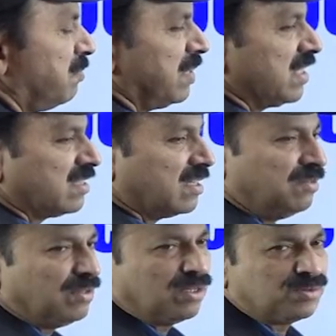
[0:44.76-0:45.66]

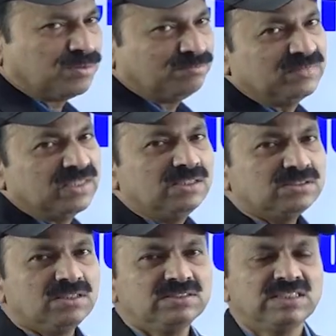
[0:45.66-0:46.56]
basically we have to.
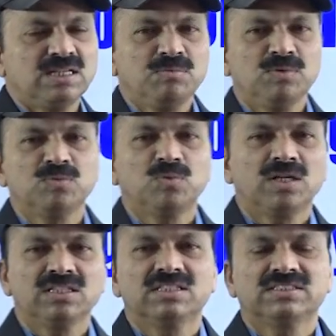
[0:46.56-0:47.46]
So I said about
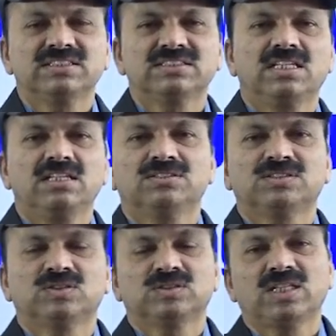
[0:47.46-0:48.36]
what is the sense study of
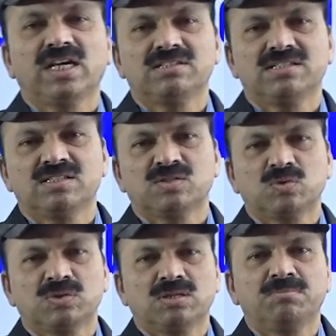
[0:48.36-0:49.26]
society and
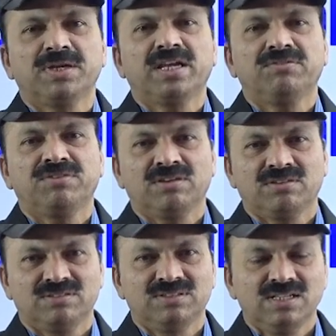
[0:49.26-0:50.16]
social behavior.